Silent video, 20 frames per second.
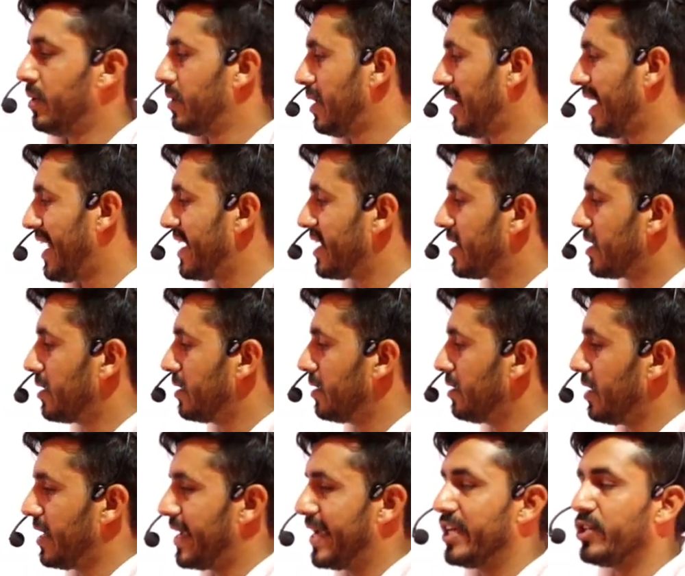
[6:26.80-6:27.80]
like
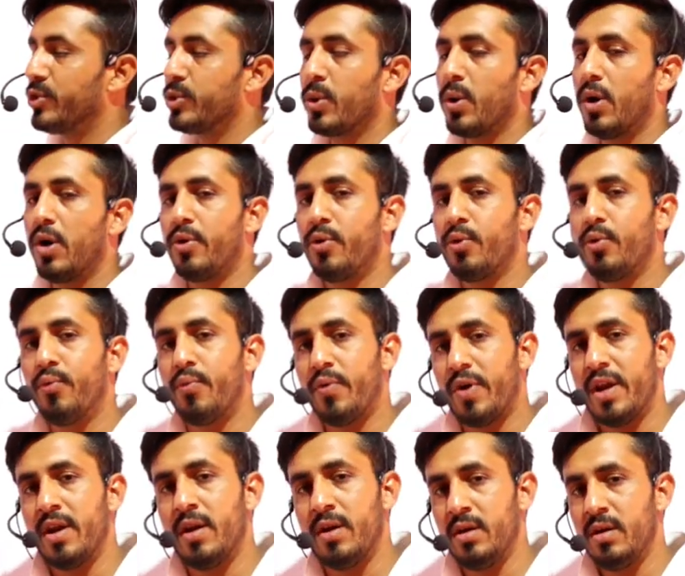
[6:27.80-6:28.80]
a is equal to
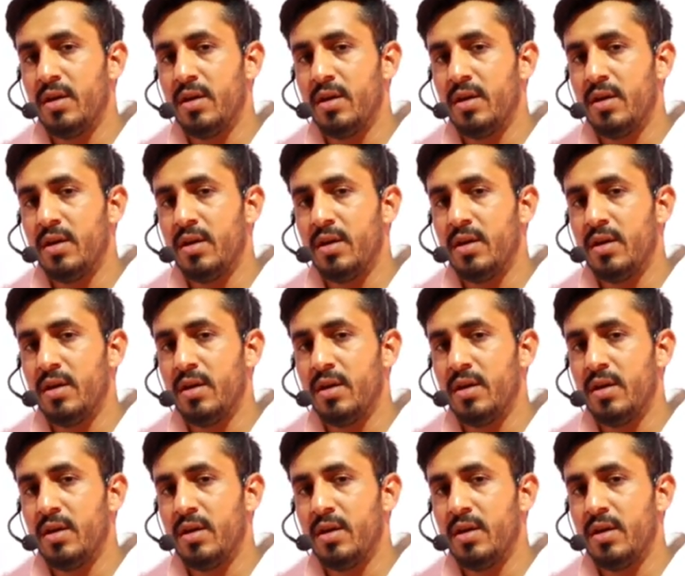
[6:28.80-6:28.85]
1,